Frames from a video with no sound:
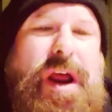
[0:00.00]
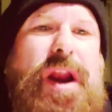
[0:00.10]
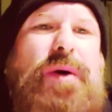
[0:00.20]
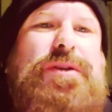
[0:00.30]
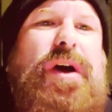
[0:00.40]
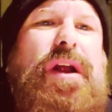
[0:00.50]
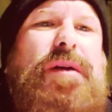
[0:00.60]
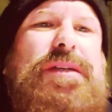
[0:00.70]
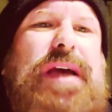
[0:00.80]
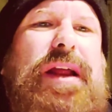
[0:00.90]
don't know what's going
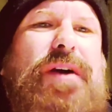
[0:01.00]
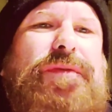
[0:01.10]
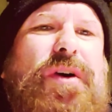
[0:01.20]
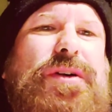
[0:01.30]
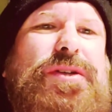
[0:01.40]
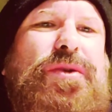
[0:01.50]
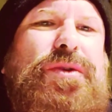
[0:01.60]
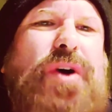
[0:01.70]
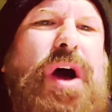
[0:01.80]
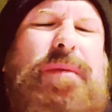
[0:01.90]
on. It's saying I've got still
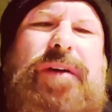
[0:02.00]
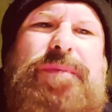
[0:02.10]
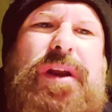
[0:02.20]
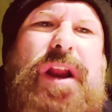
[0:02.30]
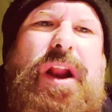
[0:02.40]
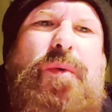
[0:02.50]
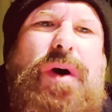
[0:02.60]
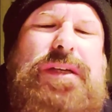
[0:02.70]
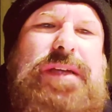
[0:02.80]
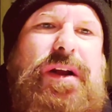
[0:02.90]
time left, but I don't know
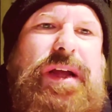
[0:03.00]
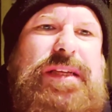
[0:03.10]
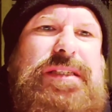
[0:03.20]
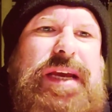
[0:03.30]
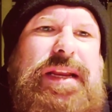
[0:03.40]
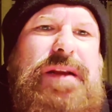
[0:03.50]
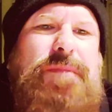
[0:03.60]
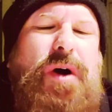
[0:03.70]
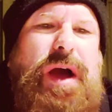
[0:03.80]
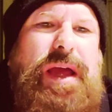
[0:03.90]
why it said I exceeded
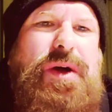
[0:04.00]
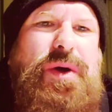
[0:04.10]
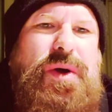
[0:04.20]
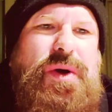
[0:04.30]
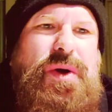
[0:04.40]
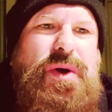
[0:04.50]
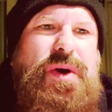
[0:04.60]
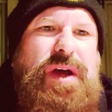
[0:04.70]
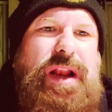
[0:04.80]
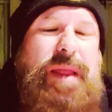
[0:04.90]
my
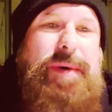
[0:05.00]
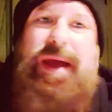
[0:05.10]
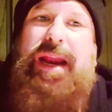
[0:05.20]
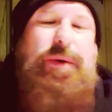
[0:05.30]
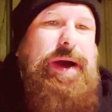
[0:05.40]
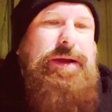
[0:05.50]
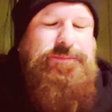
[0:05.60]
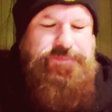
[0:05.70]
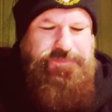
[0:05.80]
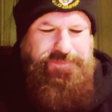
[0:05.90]
limit. Anyway,
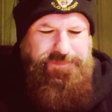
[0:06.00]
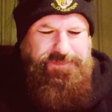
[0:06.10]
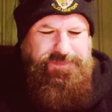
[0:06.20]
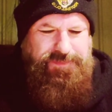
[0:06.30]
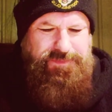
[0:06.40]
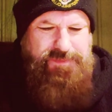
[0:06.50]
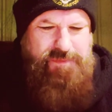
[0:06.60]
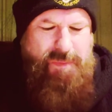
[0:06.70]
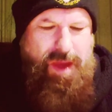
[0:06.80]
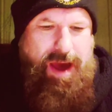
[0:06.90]

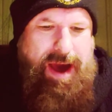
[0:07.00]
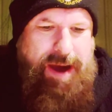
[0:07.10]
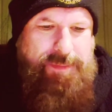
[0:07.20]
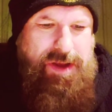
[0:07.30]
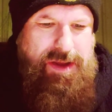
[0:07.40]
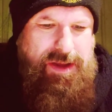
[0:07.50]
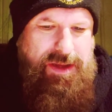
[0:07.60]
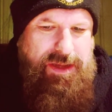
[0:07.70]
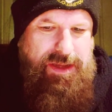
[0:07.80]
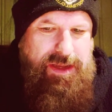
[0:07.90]

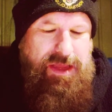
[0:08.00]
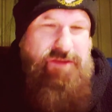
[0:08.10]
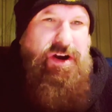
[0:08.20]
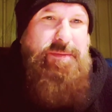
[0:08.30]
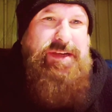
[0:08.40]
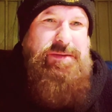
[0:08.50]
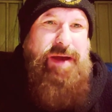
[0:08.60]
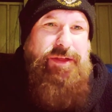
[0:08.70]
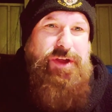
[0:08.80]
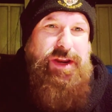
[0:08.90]
you've only missed
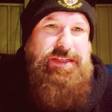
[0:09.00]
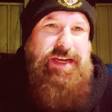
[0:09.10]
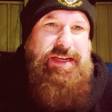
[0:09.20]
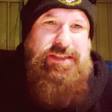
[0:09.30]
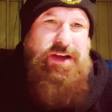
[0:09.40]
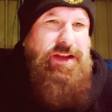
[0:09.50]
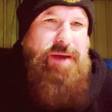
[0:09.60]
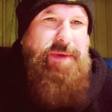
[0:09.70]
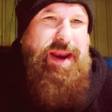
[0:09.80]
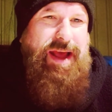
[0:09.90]
about 30 seconds, so it
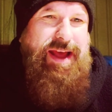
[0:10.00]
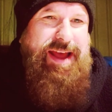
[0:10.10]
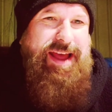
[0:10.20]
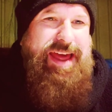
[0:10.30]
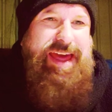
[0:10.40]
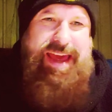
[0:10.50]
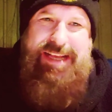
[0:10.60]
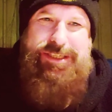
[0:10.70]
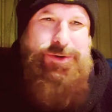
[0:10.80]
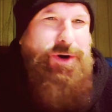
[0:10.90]
don't matter.
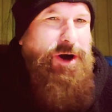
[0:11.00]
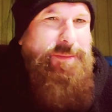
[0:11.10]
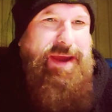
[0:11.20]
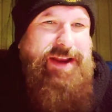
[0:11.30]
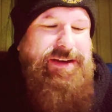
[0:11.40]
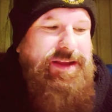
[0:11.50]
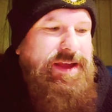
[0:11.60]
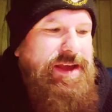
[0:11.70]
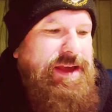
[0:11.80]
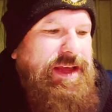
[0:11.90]
It's still hot, man.
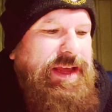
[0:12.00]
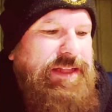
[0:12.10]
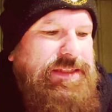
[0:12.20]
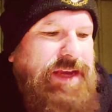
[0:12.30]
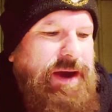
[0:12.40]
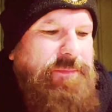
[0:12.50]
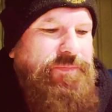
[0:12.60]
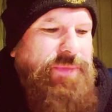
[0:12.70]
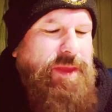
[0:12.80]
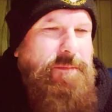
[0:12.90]
It's
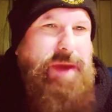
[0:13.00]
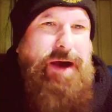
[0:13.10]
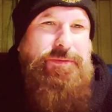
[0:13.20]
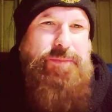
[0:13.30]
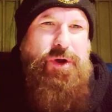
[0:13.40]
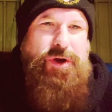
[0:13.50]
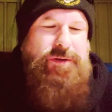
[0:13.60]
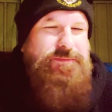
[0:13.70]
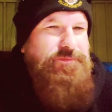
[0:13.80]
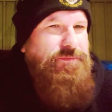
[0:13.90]
mouth
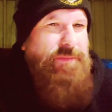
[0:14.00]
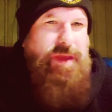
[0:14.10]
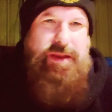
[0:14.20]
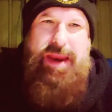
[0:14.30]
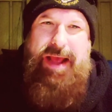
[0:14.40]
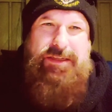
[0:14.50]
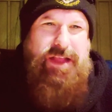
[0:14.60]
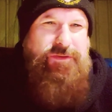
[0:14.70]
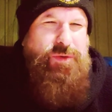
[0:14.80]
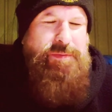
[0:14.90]
burn, next
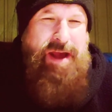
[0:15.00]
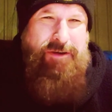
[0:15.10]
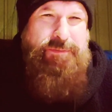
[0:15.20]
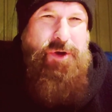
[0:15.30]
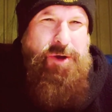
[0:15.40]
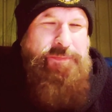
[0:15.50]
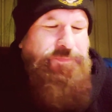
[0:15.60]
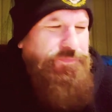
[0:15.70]
level mouth burn.